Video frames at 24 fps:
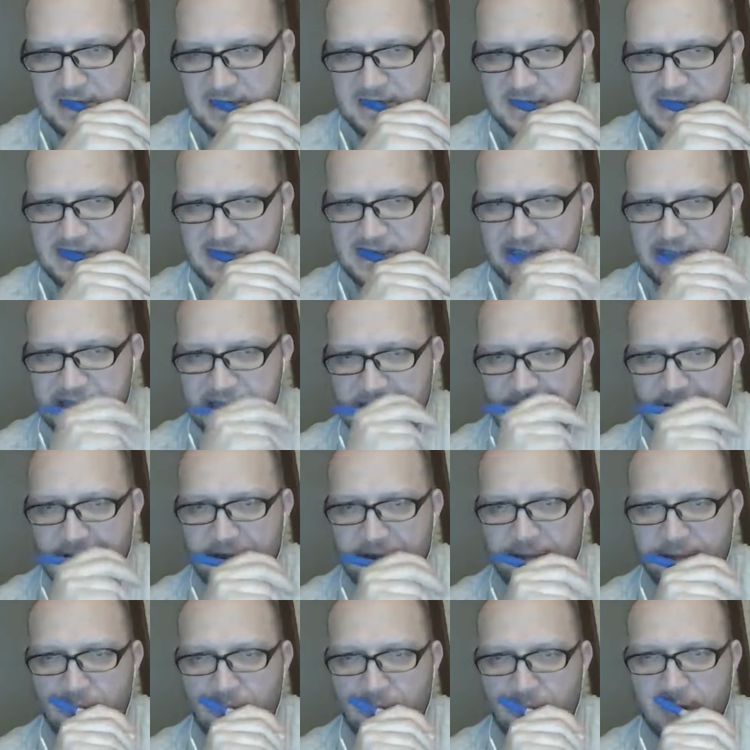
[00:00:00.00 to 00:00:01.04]
And then I'll
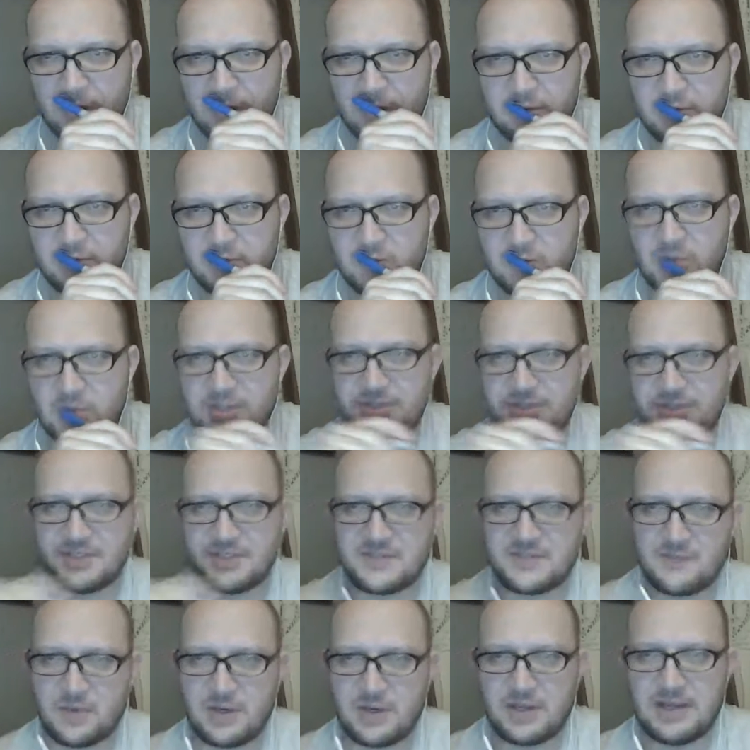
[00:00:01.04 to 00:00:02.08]
have more questions
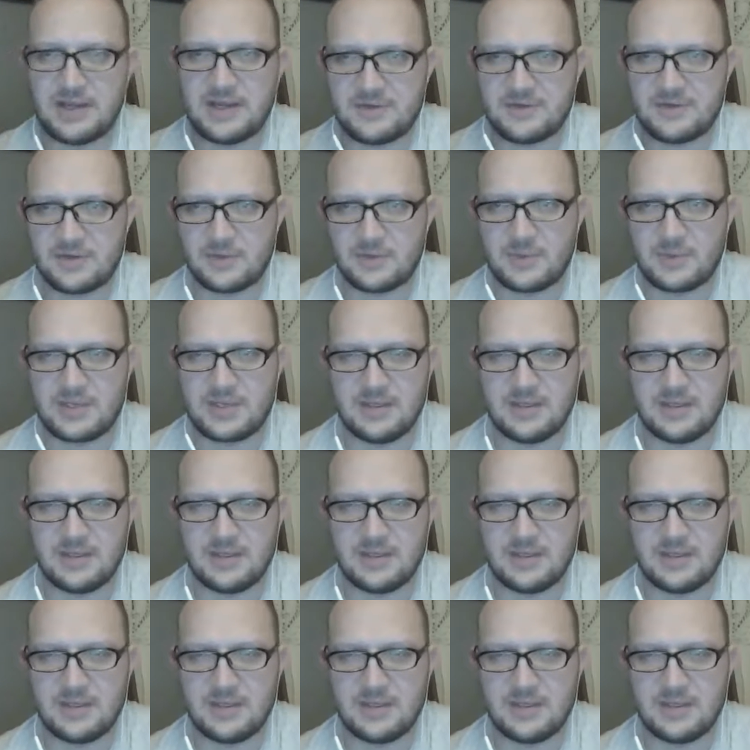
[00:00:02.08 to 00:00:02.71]
for you after we